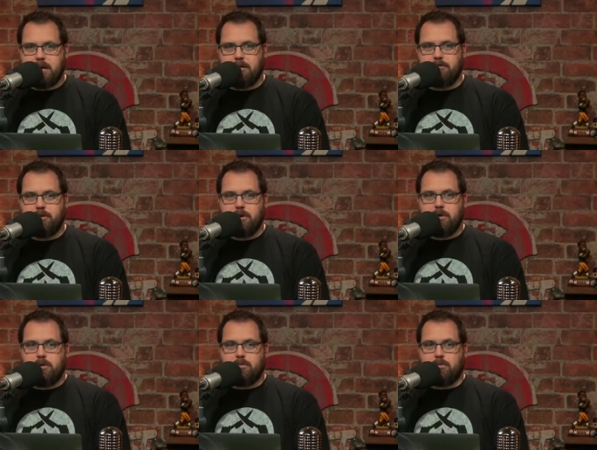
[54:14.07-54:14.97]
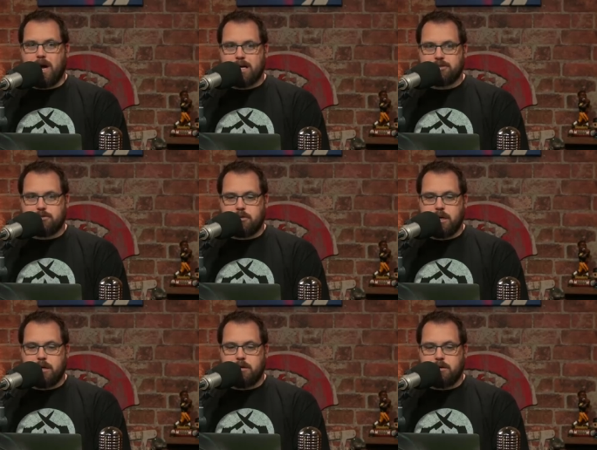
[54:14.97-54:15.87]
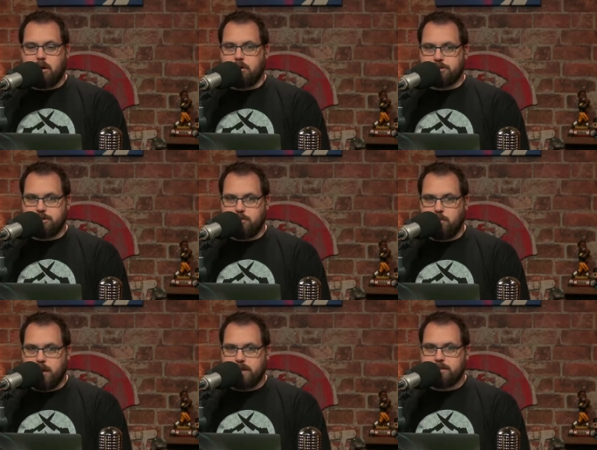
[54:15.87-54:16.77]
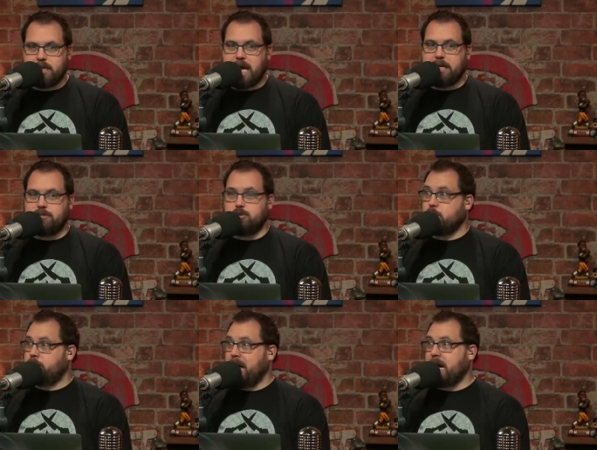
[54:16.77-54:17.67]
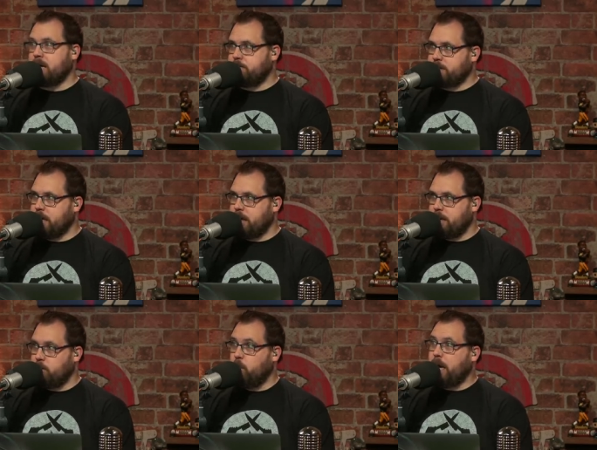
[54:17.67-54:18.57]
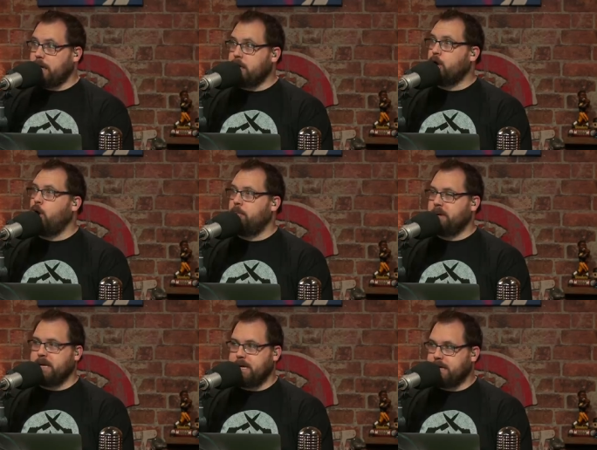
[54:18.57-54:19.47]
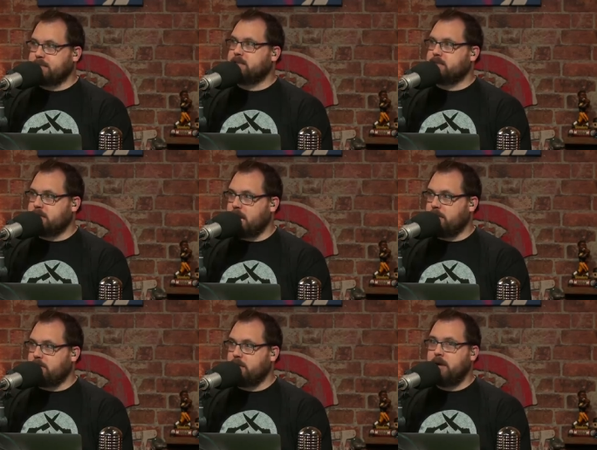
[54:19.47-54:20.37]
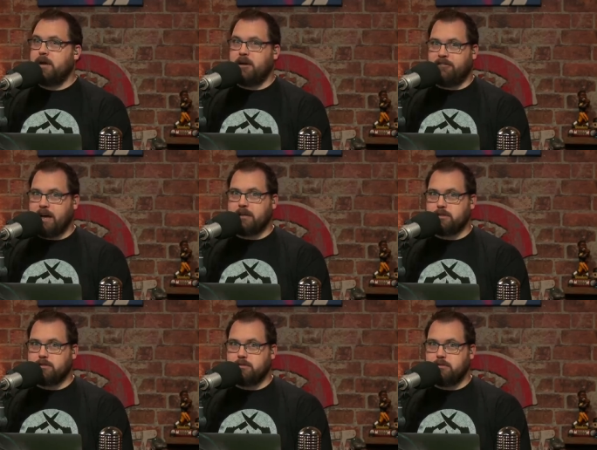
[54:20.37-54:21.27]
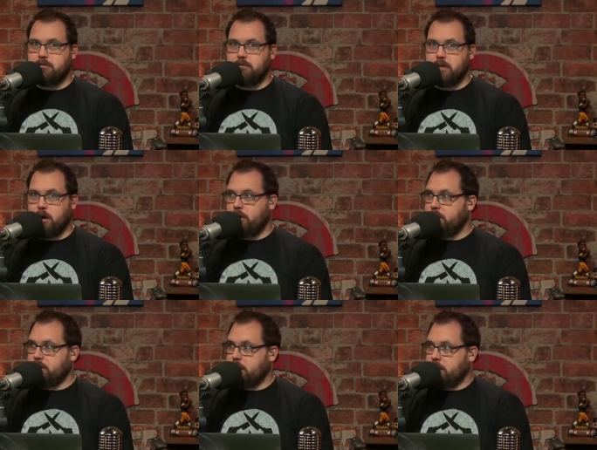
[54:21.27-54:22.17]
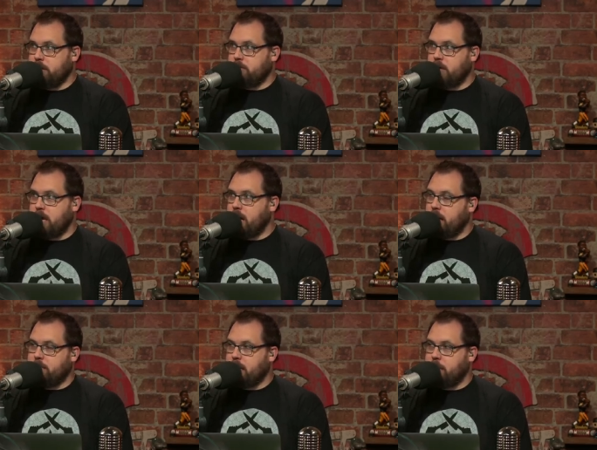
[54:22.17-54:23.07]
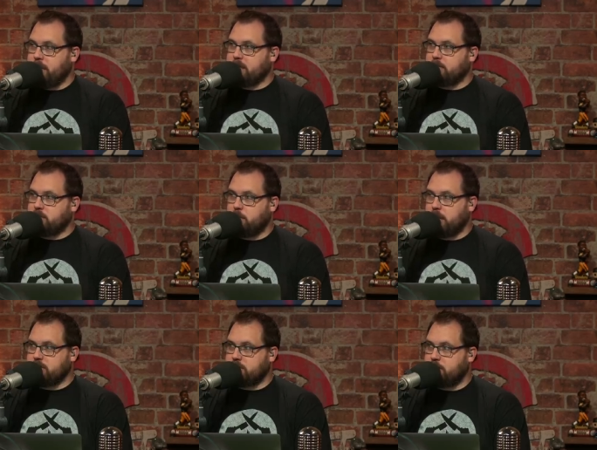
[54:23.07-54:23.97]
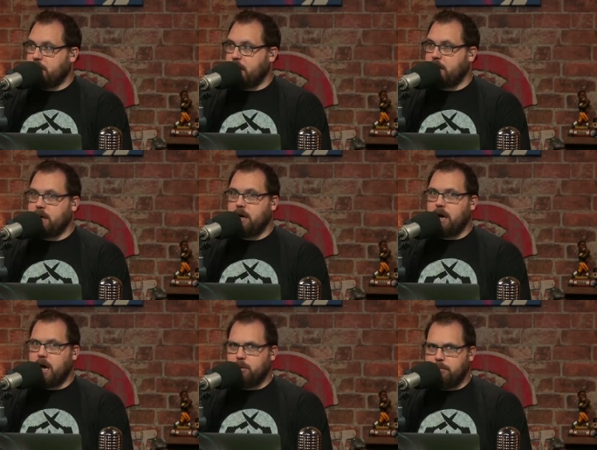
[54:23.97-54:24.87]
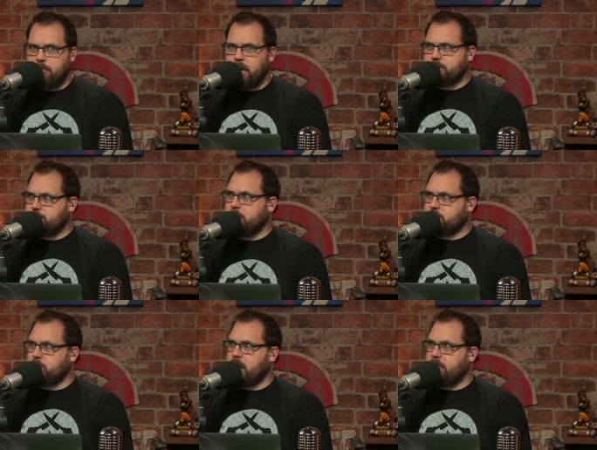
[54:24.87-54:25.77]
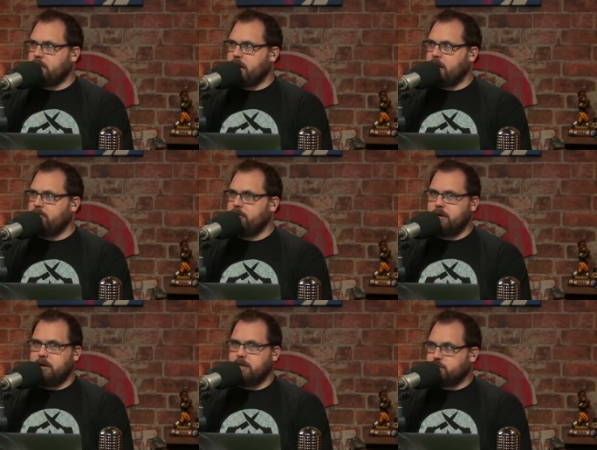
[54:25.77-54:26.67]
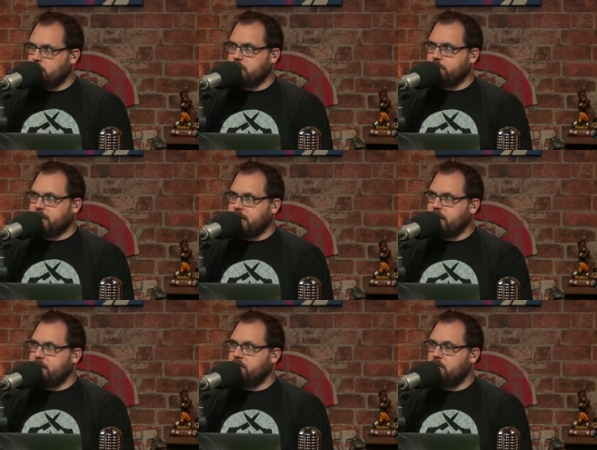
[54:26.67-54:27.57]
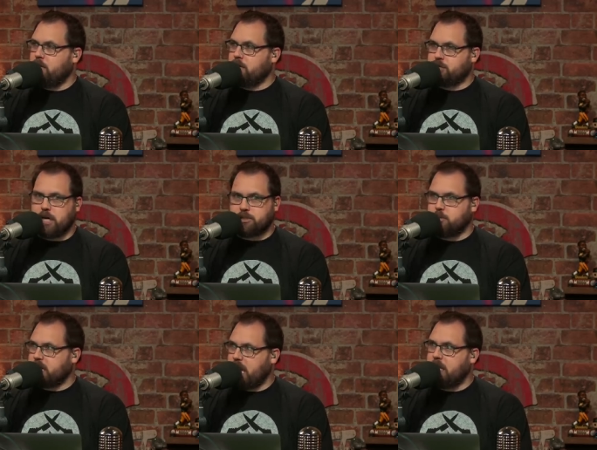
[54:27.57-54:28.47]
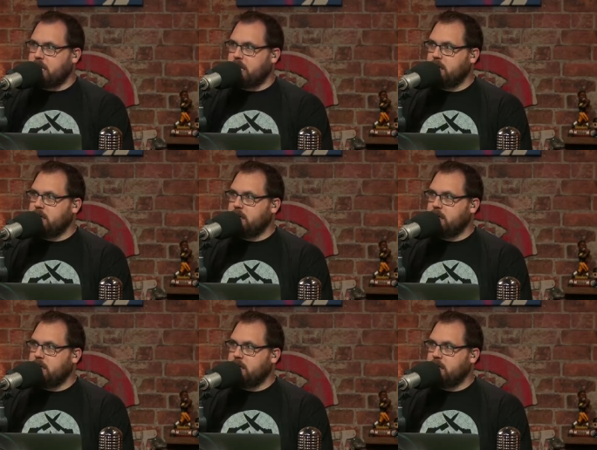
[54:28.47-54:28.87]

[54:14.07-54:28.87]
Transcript: of rostering Carson Wentz as your backup tight end, waiting and hoping he gets it together if I could, you know, it, it, and I and I picked up someone else to play, I would much much rather have a Jerick McKinnon or Joshua Kelly,